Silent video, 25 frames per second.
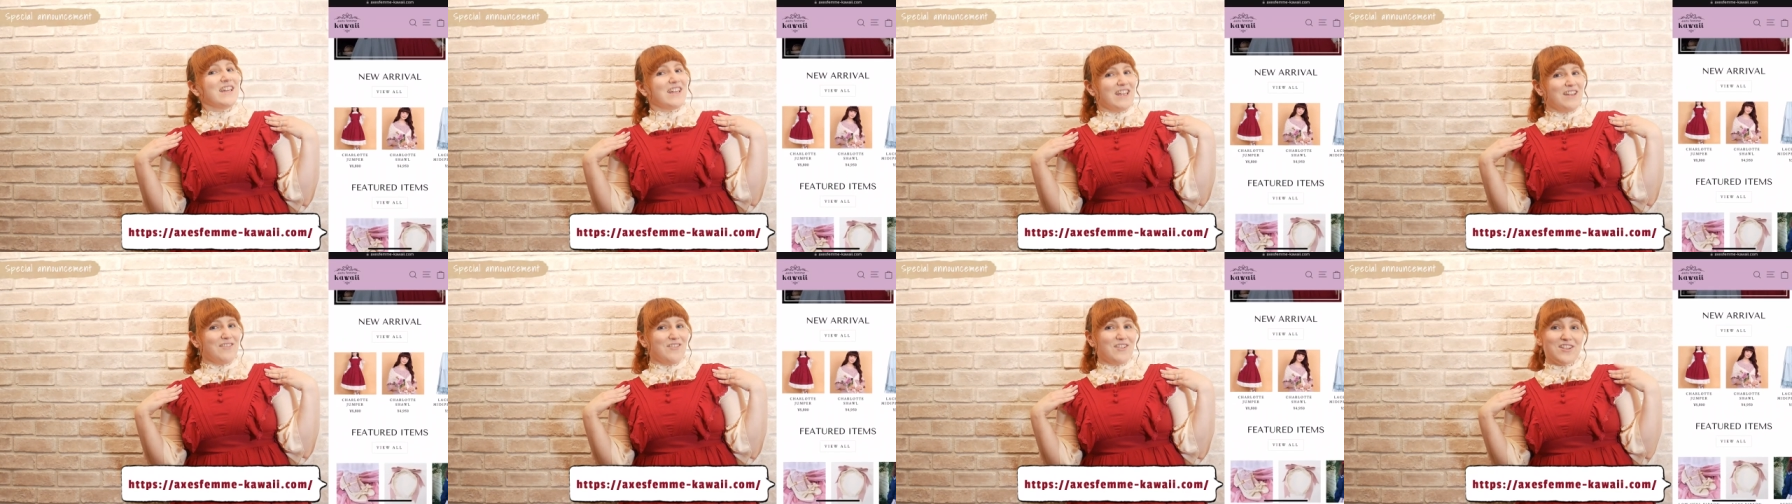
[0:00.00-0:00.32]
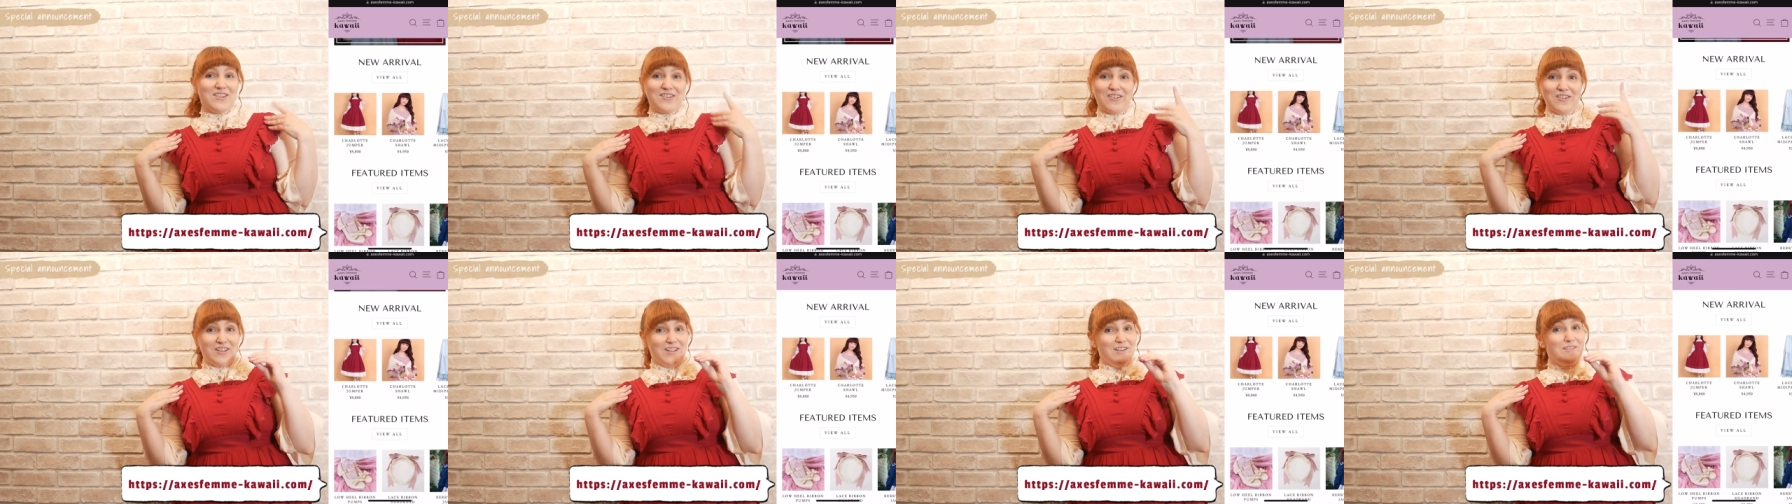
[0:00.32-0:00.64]

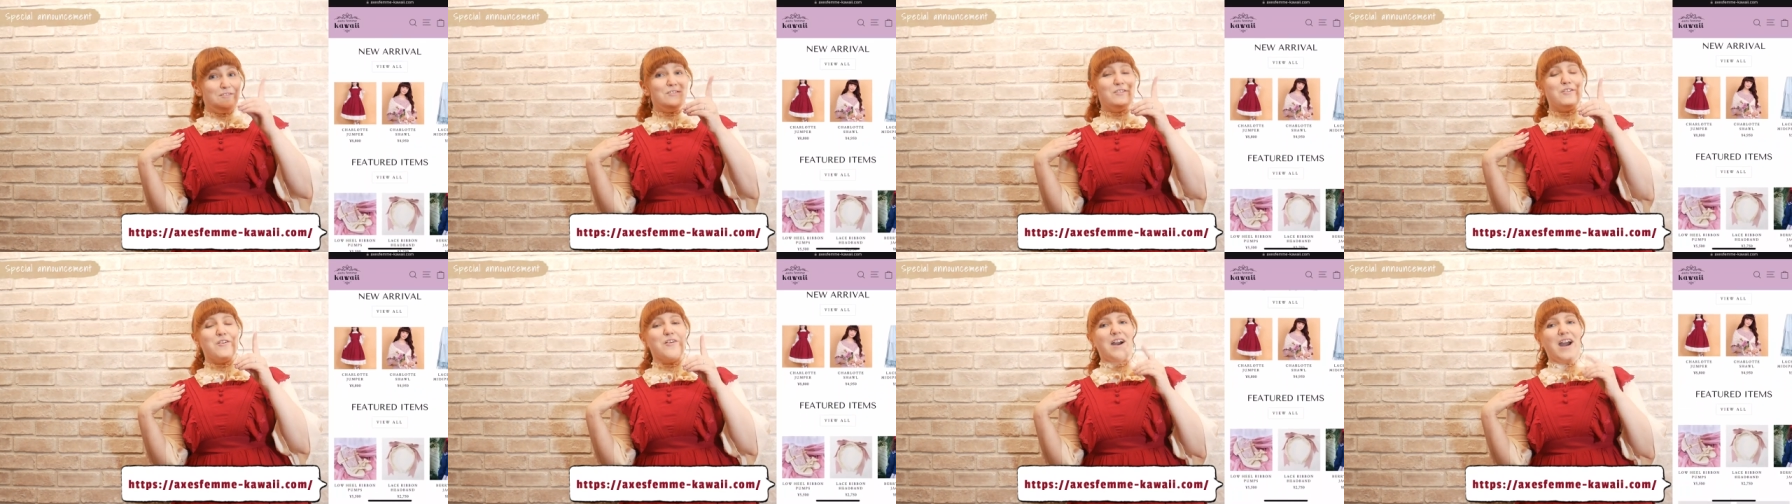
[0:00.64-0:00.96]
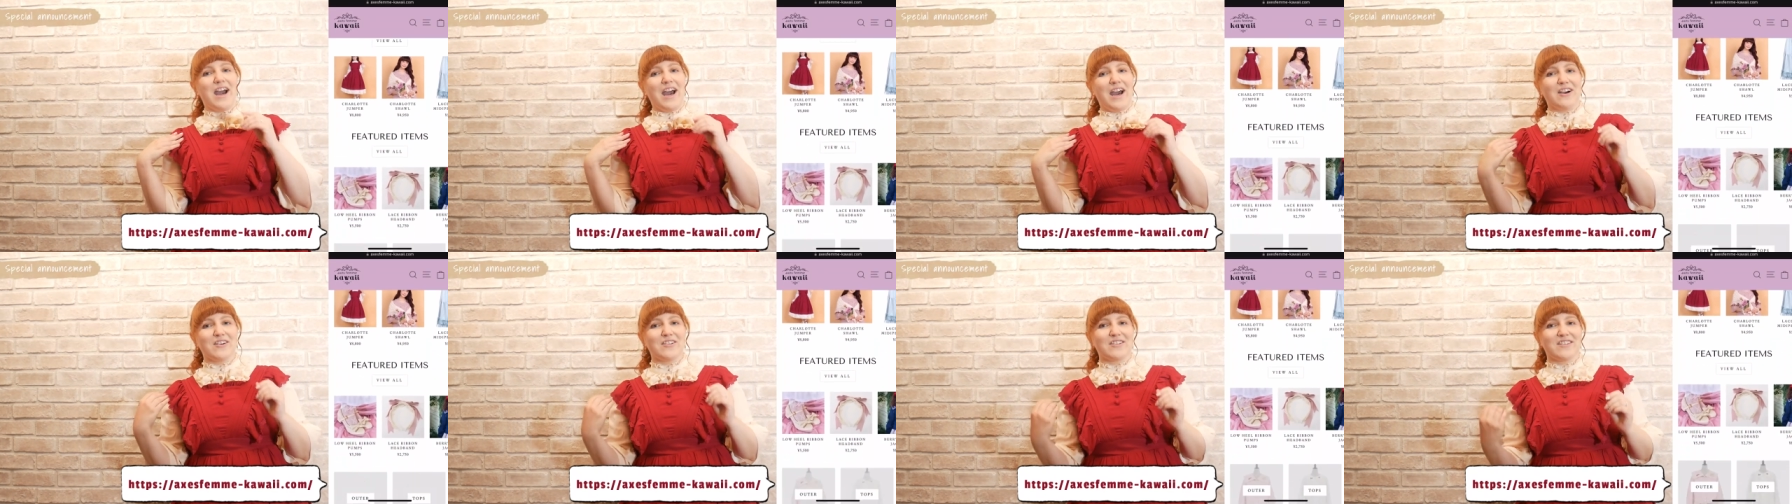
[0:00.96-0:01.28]
even so if you
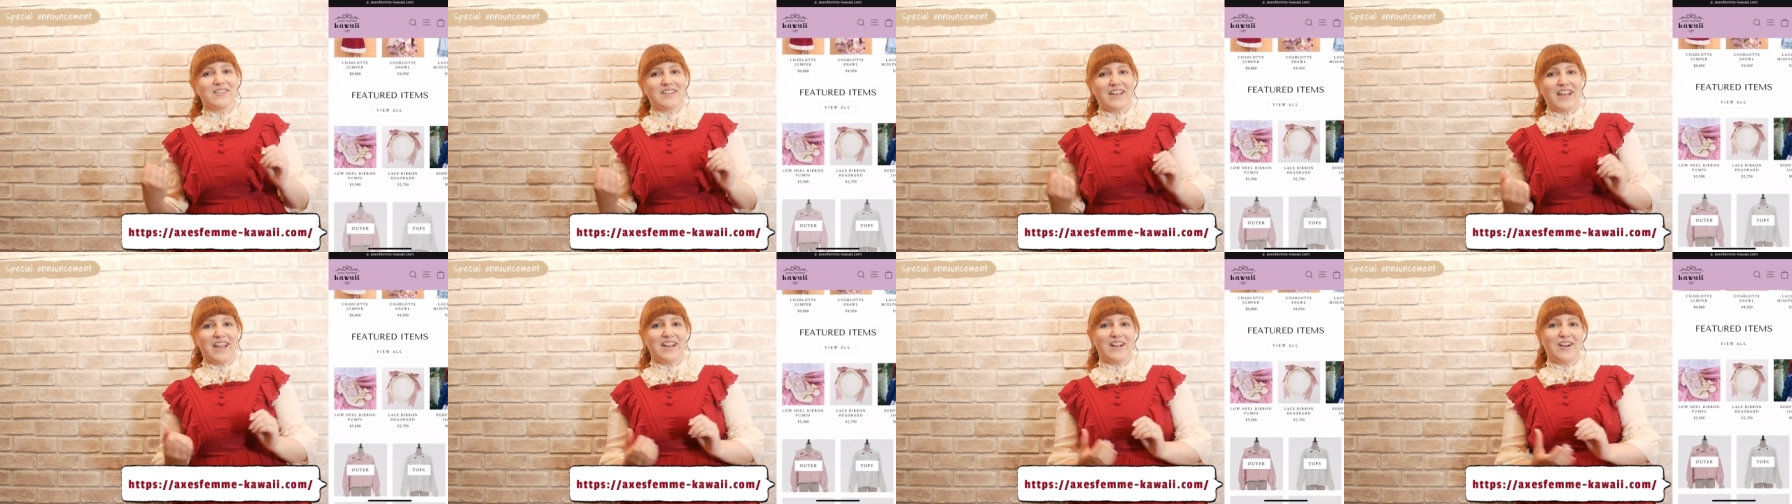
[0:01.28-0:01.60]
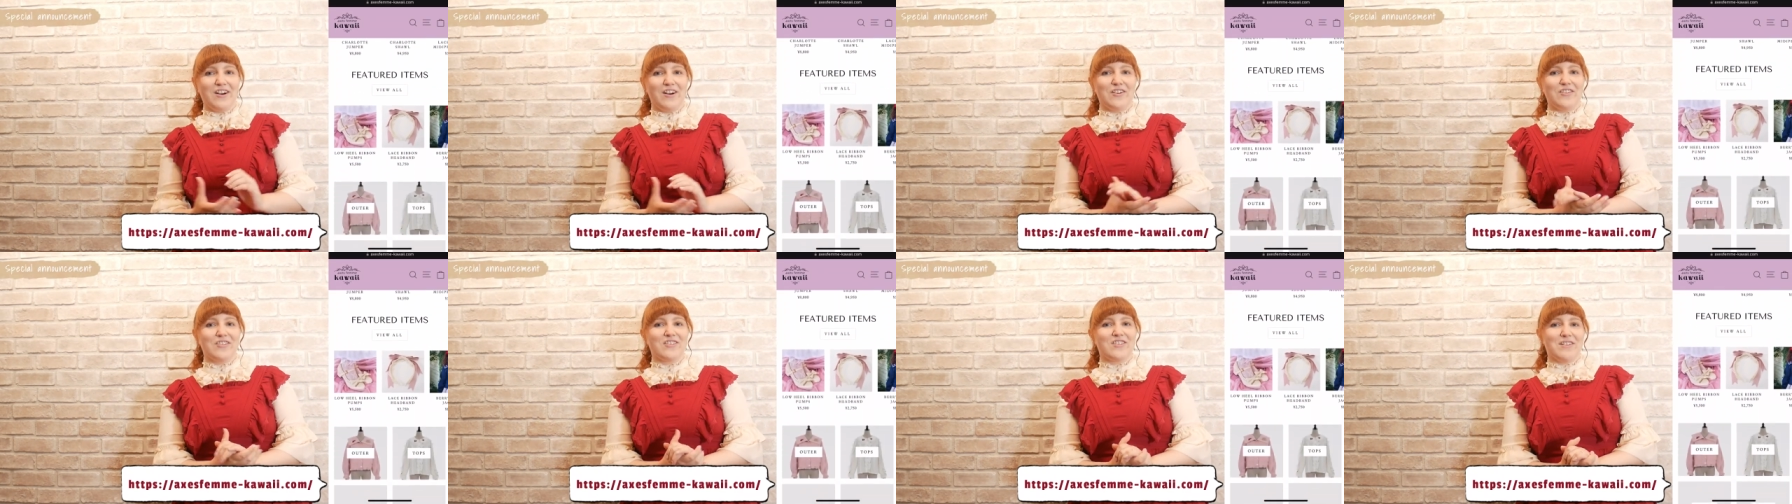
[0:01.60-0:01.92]
are outside
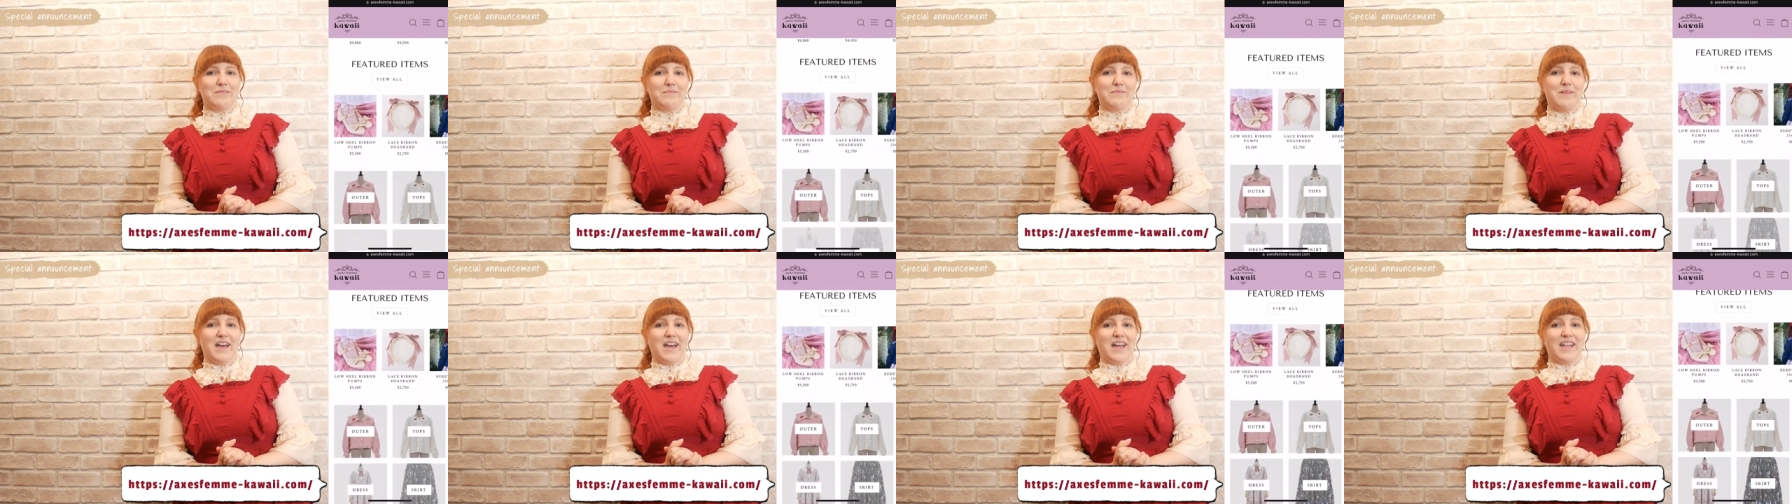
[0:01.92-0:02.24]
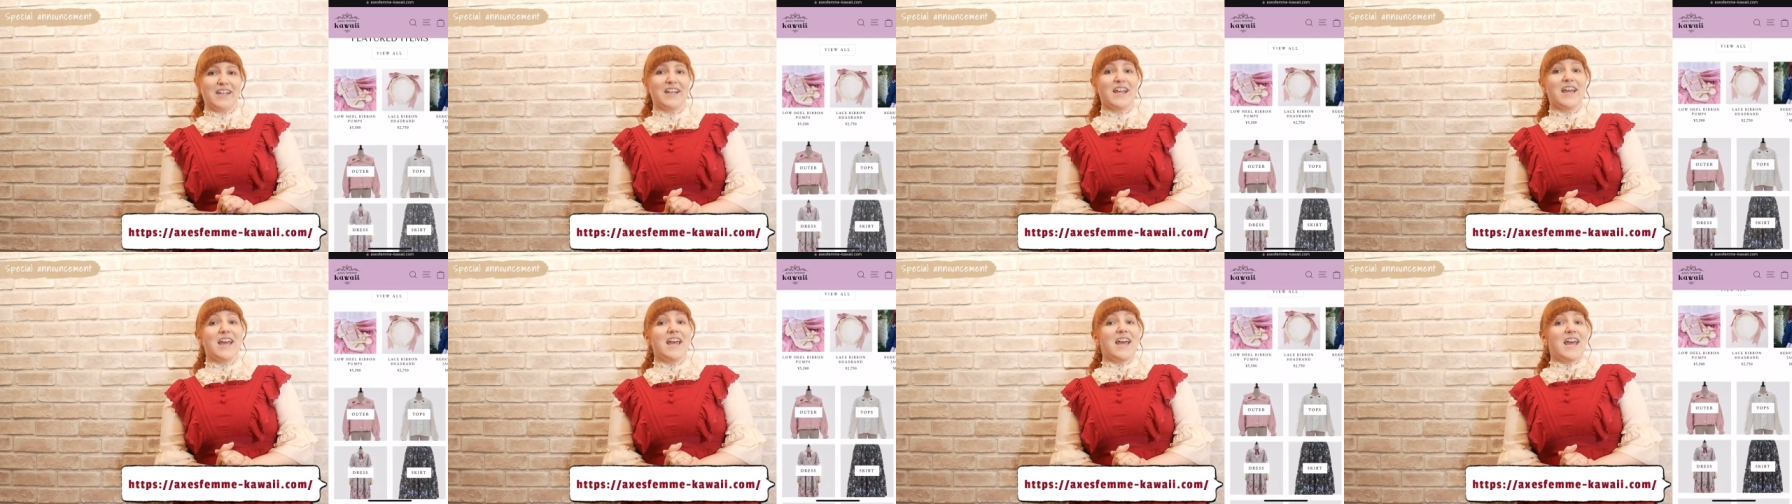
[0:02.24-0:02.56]
of
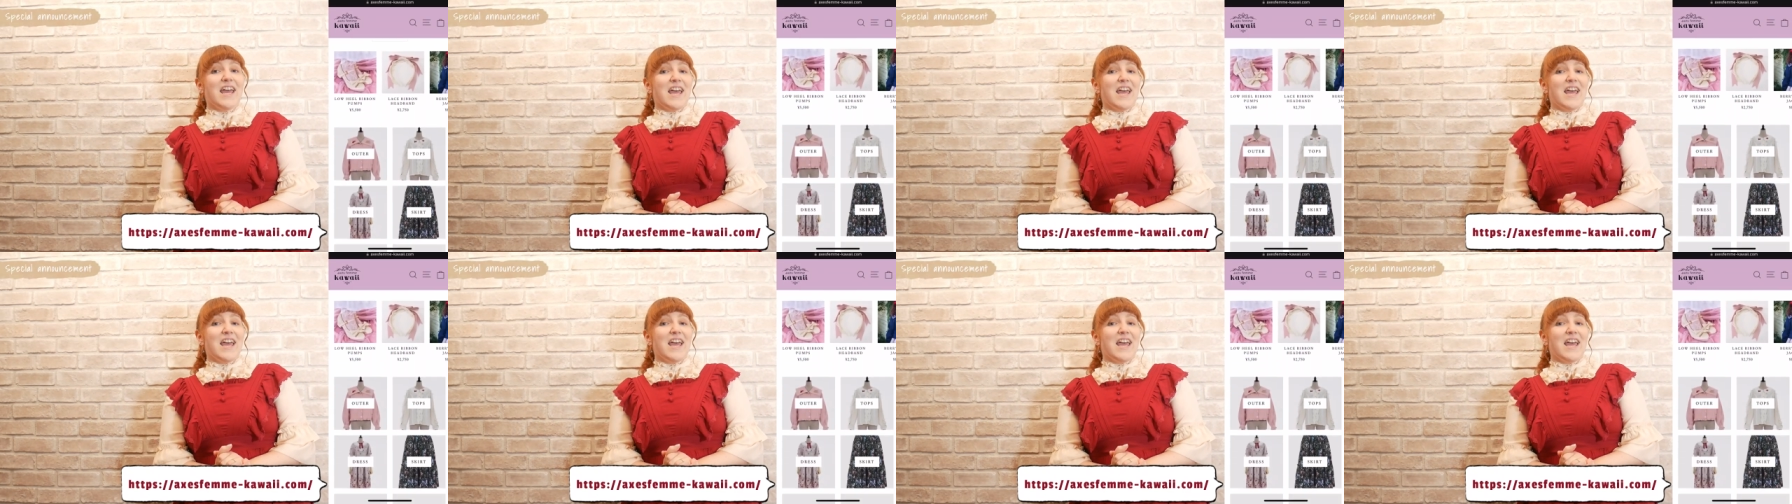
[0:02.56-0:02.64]
Japan.